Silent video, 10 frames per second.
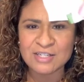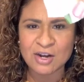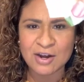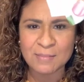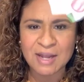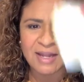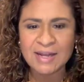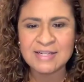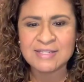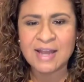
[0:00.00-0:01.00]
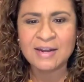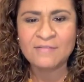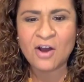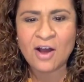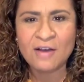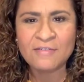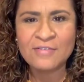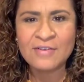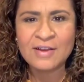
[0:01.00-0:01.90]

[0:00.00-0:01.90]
Sorry, my lighting's kind of off.